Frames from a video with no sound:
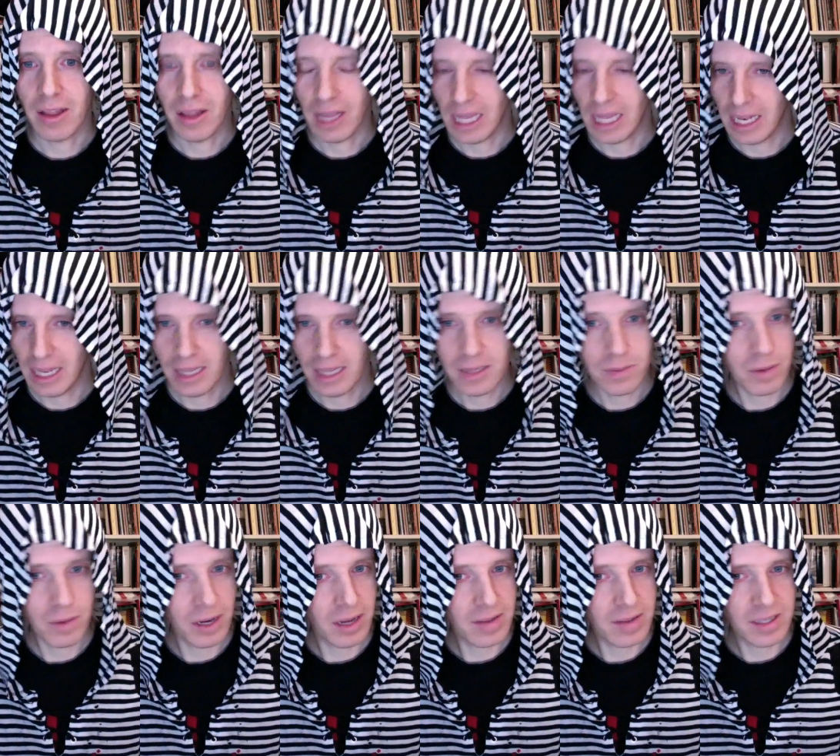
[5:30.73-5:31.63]
It is
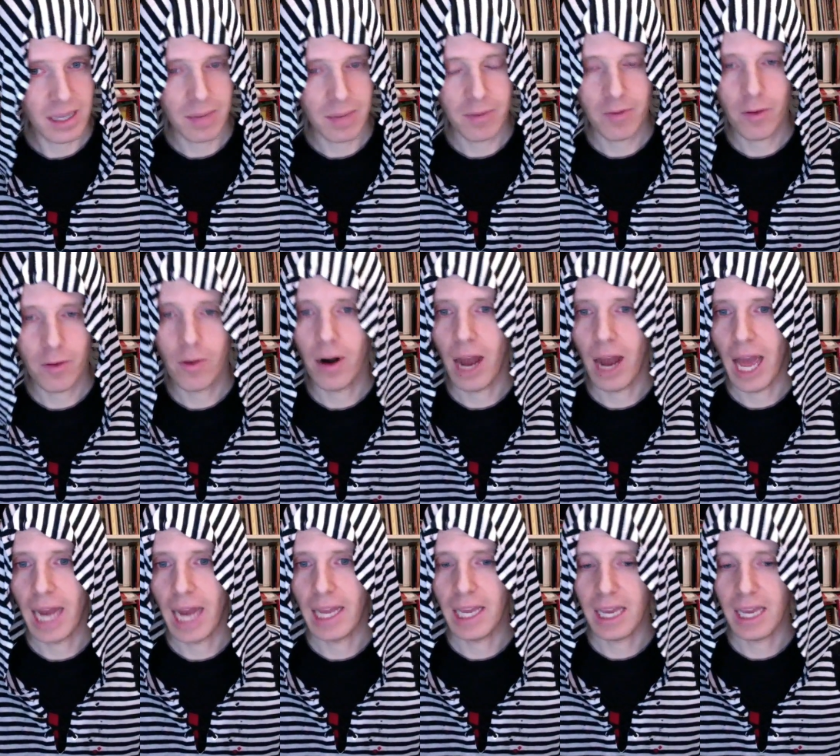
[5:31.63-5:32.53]
what I said before,
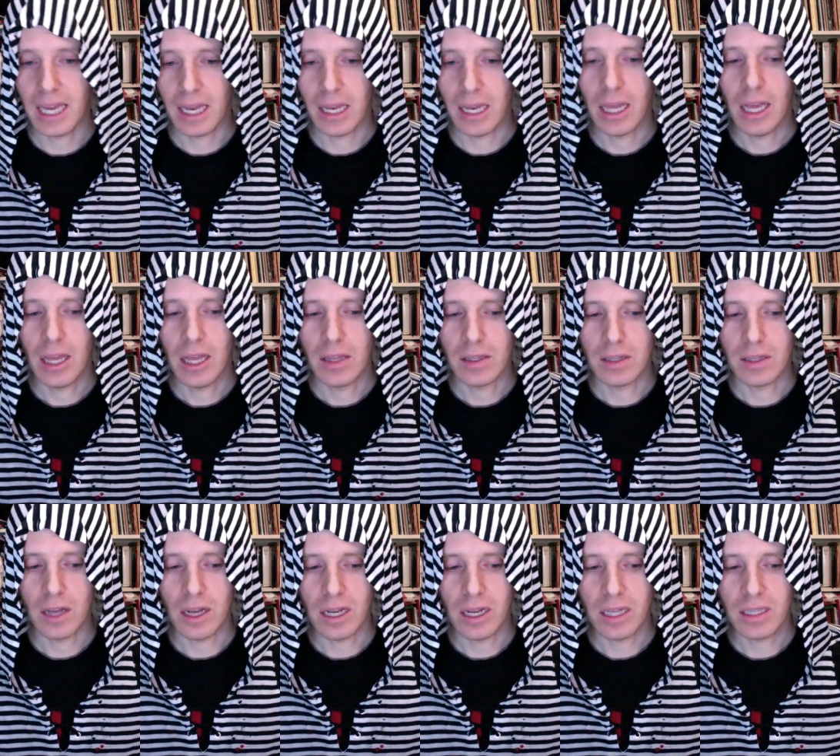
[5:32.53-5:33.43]
adding in. It's
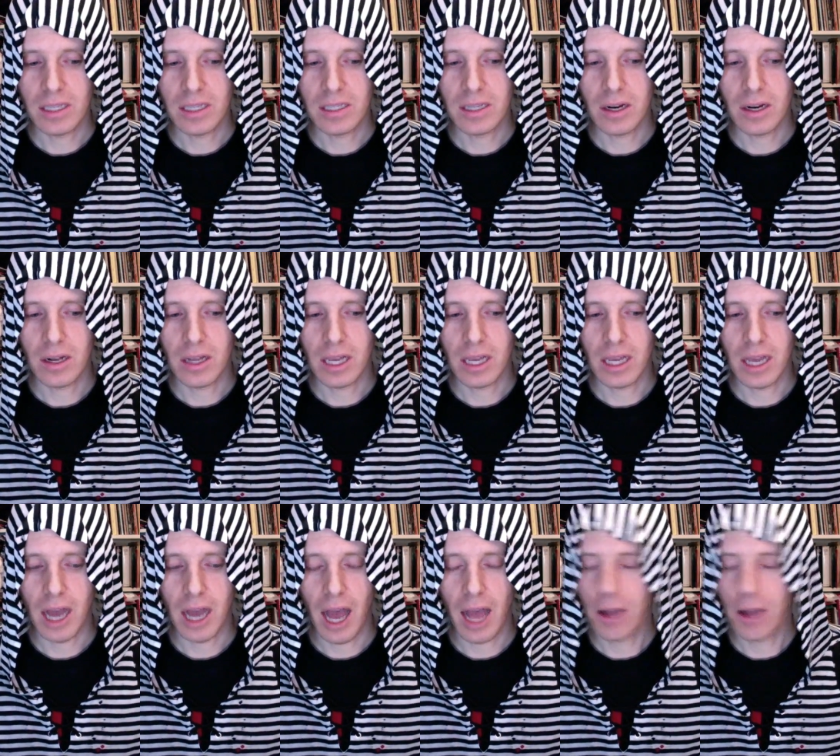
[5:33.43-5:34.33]
not
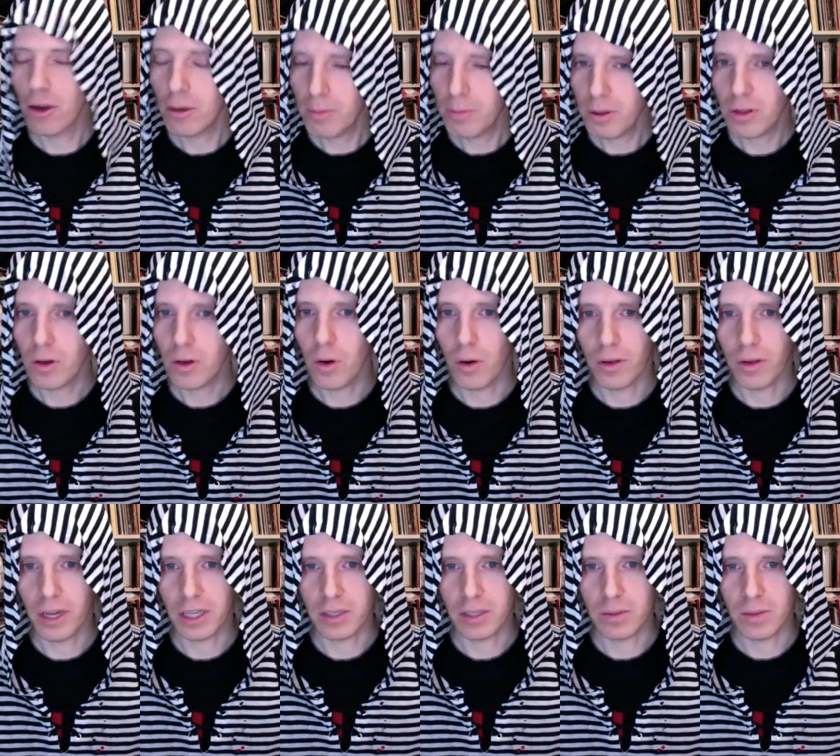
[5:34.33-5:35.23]
necessarily, I could put the goal
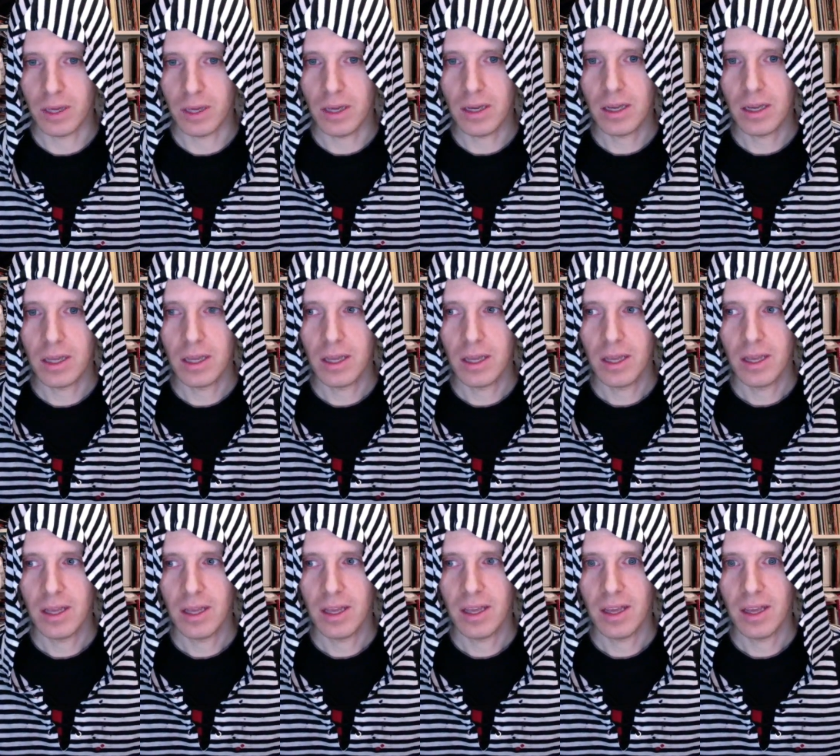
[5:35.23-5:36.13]
next week
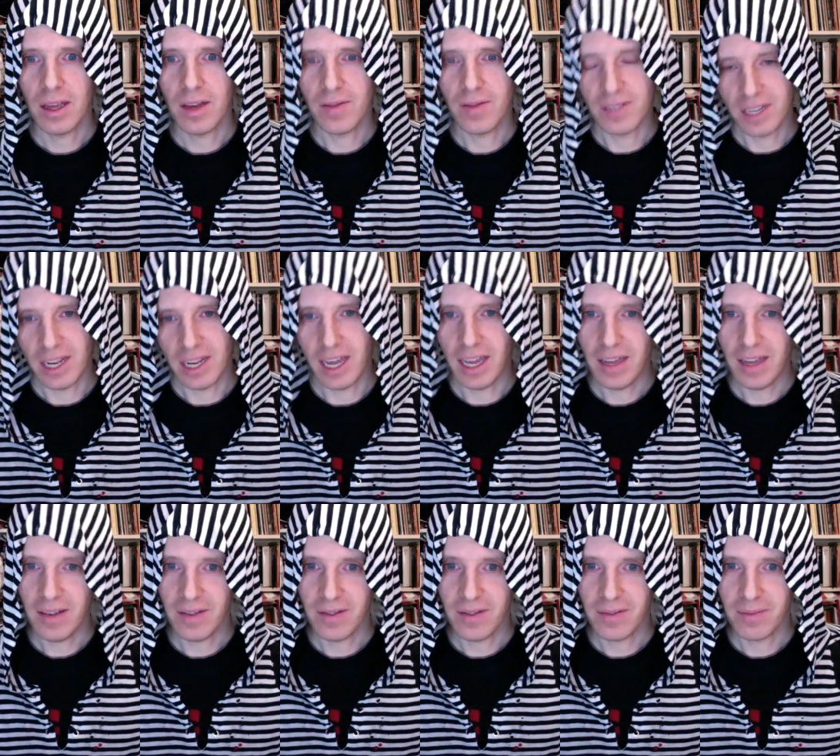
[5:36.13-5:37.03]
of today,
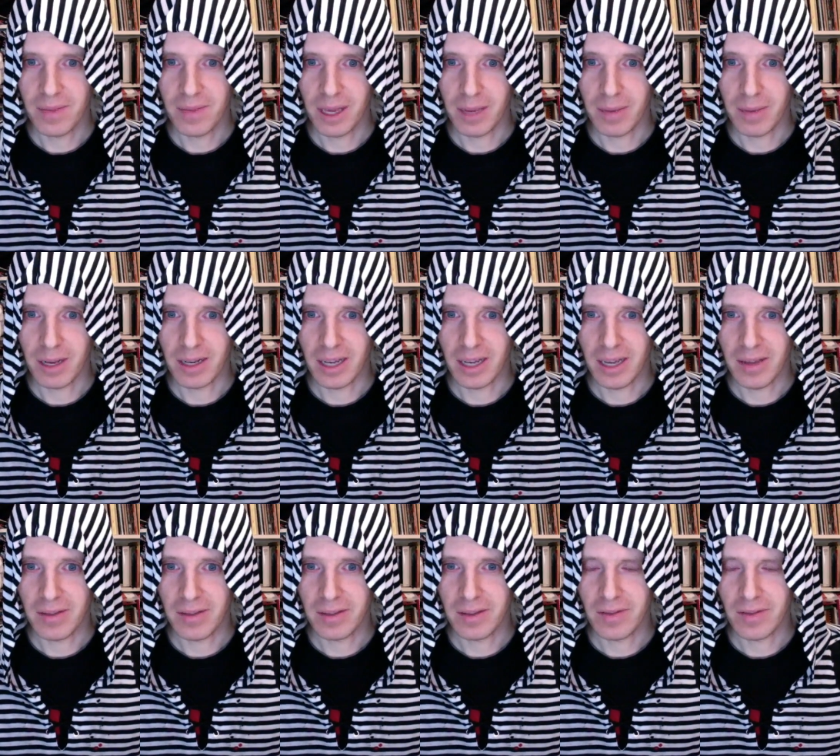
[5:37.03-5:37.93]
being Monday,
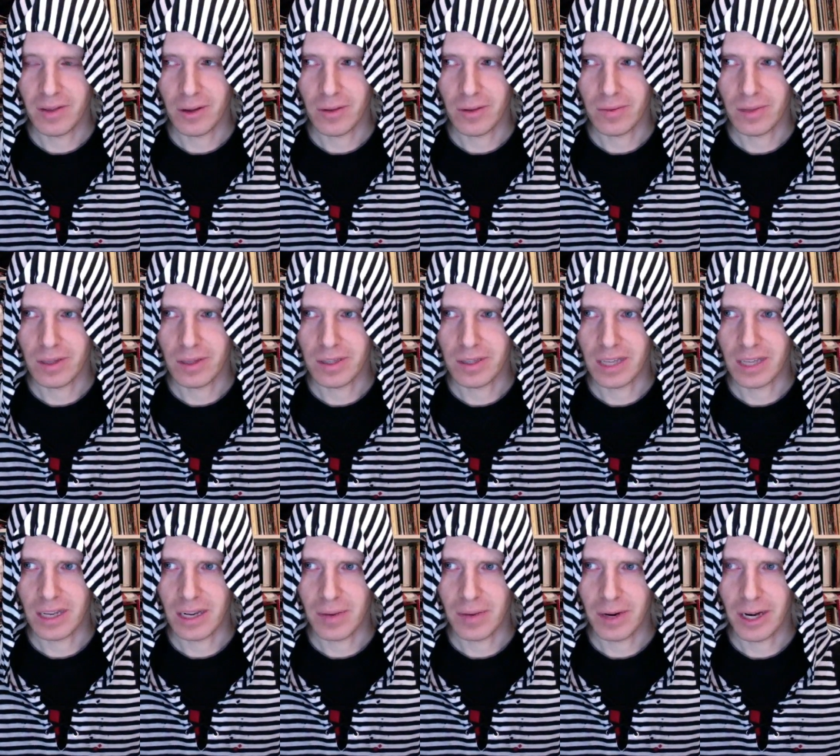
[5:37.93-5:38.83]
even though it's
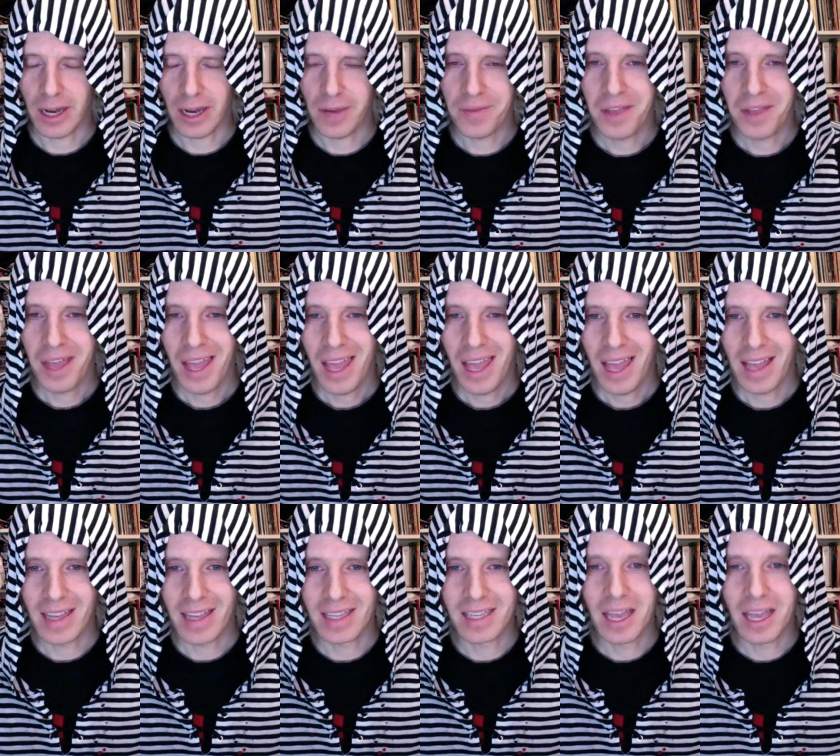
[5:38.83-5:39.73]
Sunday right now,
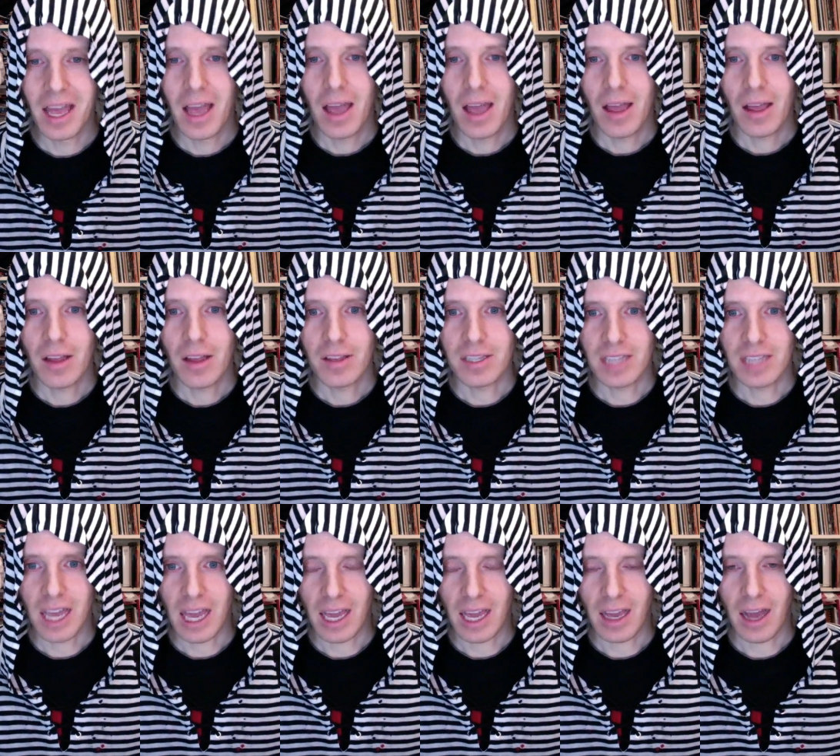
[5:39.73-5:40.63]
is
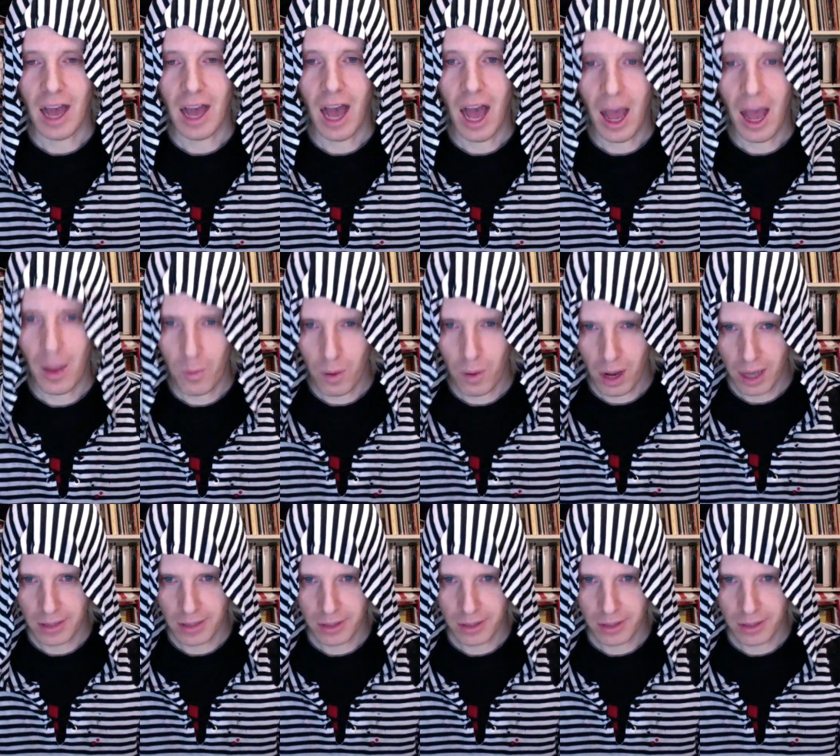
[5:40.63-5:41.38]
saying, I want